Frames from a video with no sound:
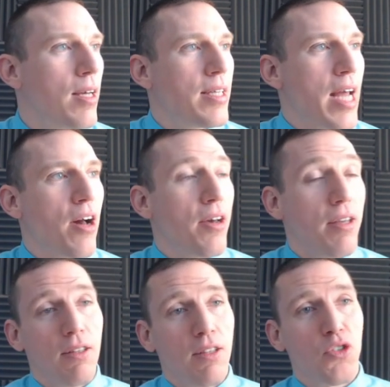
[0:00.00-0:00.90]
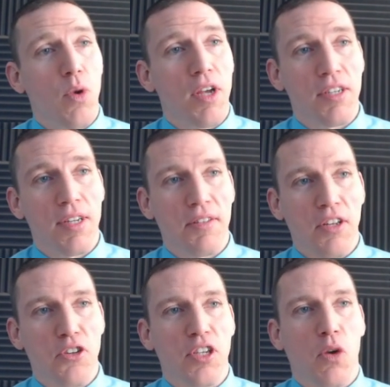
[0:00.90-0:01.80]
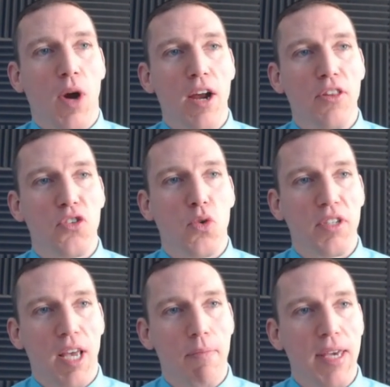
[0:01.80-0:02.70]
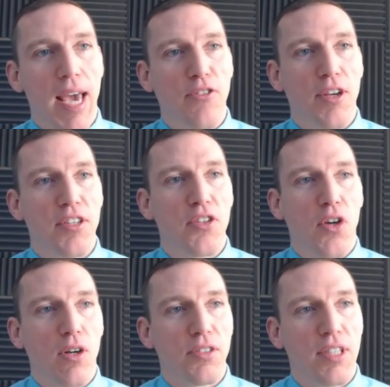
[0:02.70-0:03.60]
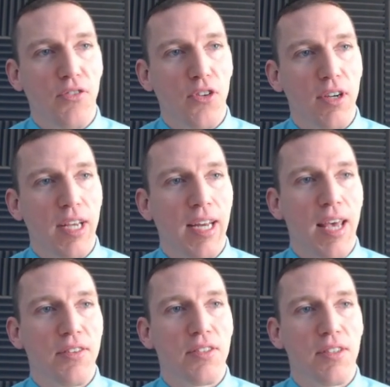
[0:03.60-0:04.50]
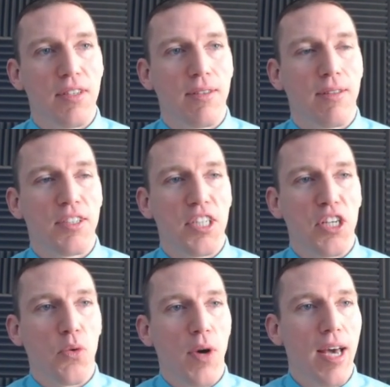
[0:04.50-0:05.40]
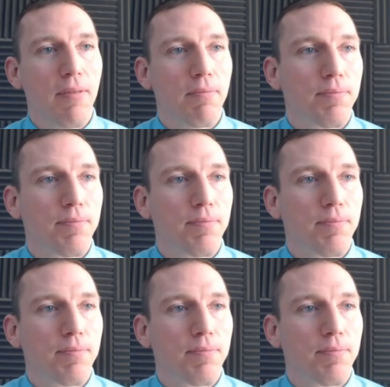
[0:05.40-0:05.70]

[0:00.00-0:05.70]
Now, this question that's interesting. Why are the source IP addresses all different in Sguil